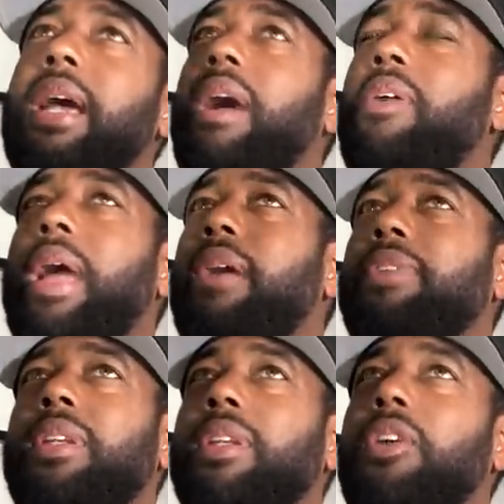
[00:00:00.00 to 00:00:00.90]
I don't have
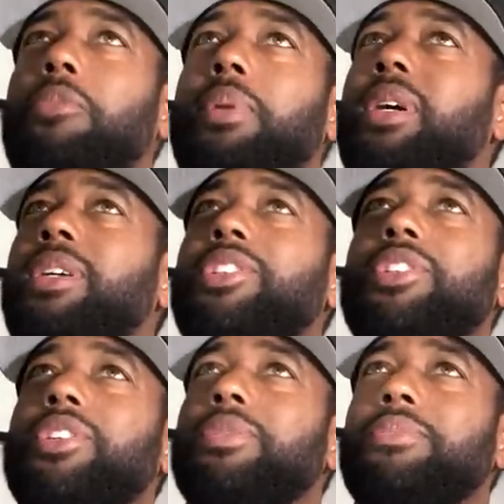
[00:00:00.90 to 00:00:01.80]
any low blood
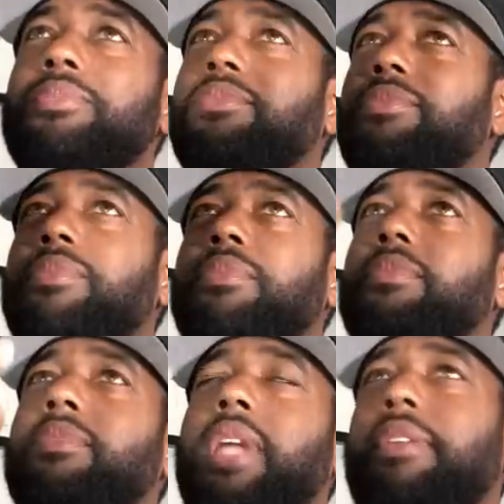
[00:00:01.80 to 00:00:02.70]
sugar.
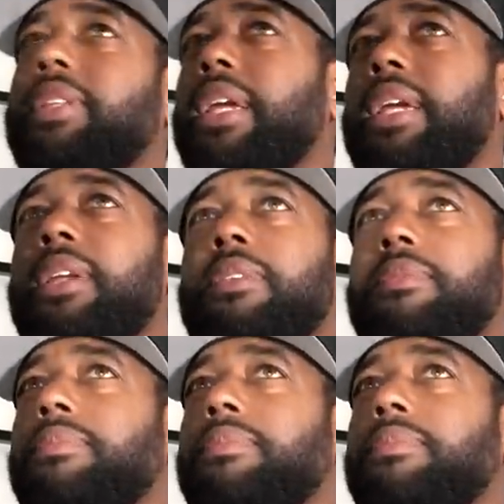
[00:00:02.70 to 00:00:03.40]
Everything.